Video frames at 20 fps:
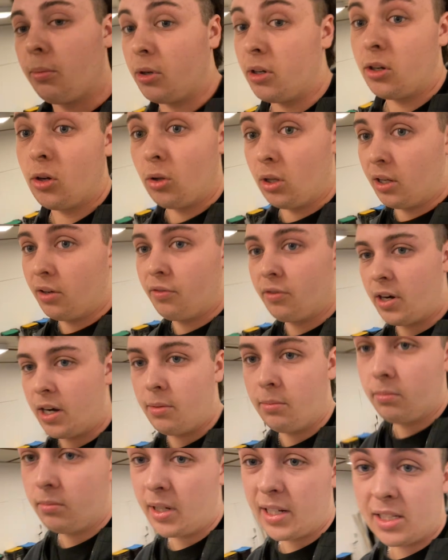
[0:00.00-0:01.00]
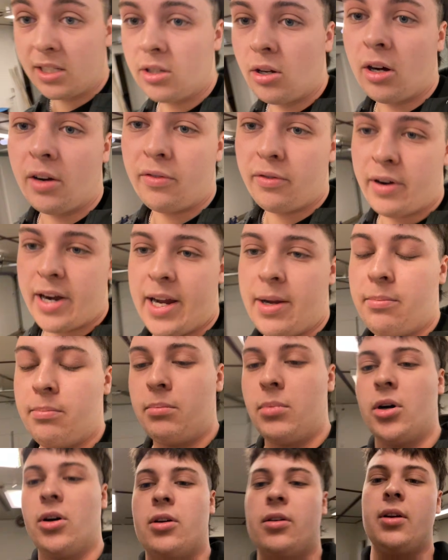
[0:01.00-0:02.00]
gonna call it a frame. It's not a frame,
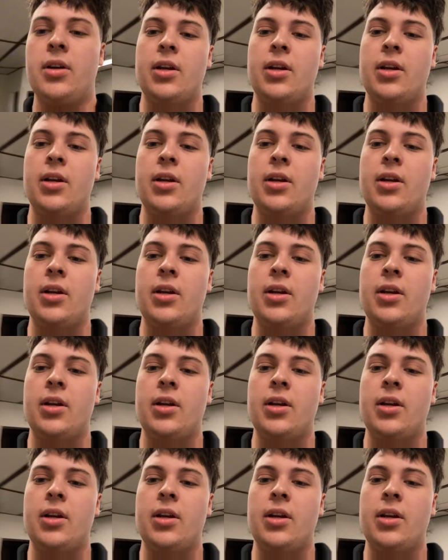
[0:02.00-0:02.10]
but